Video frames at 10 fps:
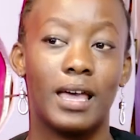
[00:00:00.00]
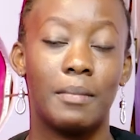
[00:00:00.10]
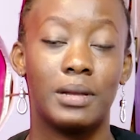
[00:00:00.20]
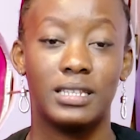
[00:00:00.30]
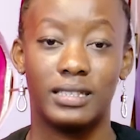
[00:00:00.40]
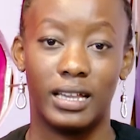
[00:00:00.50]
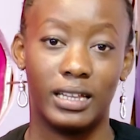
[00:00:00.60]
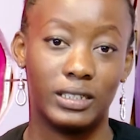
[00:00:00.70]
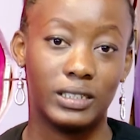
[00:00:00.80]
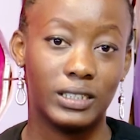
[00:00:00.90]
I'm a
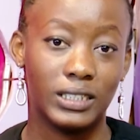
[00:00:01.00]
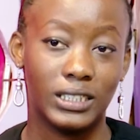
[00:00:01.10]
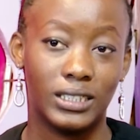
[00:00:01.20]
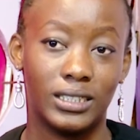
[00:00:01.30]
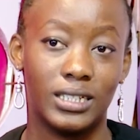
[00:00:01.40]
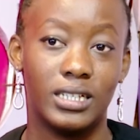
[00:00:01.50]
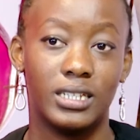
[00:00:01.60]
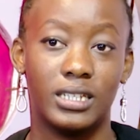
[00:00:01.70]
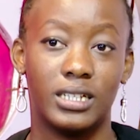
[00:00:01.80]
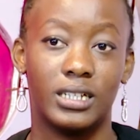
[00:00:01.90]
designer,
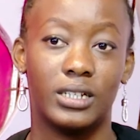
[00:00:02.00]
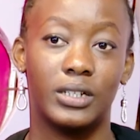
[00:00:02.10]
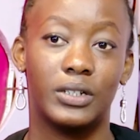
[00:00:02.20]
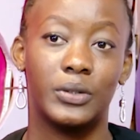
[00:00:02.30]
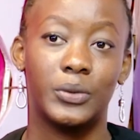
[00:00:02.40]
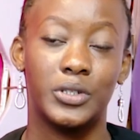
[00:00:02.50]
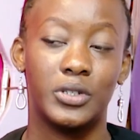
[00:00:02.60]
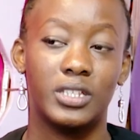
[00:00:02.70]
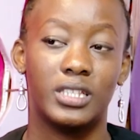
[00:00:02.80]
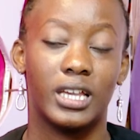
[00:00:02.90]
and uh, when
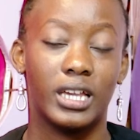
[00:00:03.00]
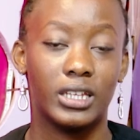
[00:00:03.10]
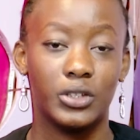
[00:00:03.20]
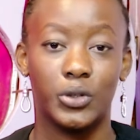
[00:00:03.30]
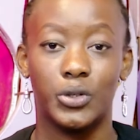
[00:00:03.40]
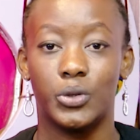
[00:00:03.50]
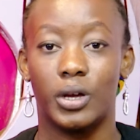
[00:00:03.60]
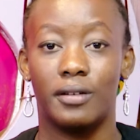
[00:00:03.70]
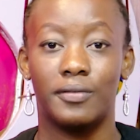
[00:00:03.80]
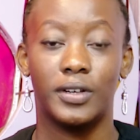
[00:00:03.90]
you design, you're going to
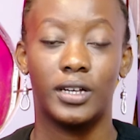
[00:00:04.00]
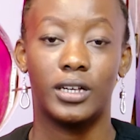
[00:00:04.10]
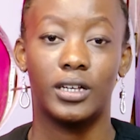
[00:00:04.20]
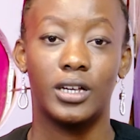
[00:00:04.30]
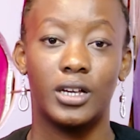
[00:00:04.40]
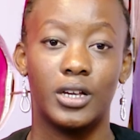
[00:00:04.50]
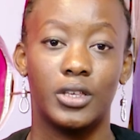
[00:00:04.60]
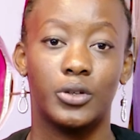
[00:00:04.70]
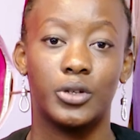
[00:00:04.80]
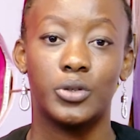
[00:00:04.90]
have uh,
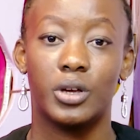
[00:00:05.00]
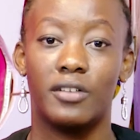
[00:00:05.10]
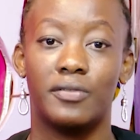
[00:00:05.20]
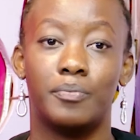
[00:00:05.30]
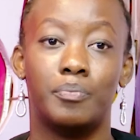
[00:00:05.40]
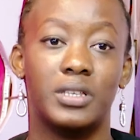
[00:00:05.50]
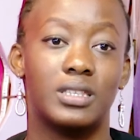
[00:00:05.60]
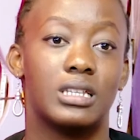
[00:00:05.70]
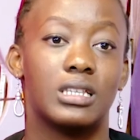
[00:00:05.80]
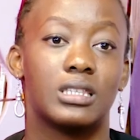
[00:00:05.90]
you're going to have
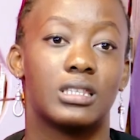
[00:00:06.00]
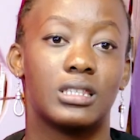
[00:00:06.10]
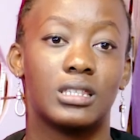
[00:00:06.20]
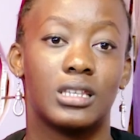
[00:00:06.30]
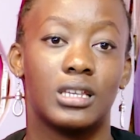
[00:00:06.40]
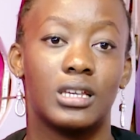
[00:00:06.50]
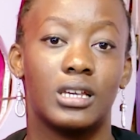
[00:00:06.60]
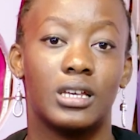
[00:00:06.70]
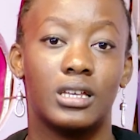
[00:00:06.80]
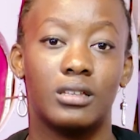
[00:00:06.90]
business.
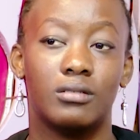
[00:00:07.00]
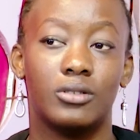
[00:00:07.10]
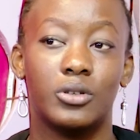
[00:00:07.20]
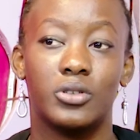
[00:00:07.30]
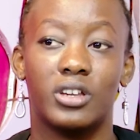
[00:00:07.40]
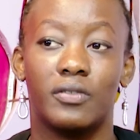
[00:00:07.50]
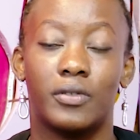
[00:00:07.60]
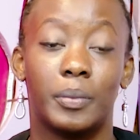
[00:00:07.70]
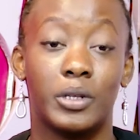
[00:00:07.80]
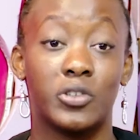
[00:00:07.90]
Uh, you're going to have
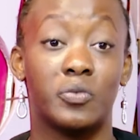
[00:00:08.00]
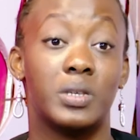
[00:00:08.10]
a part of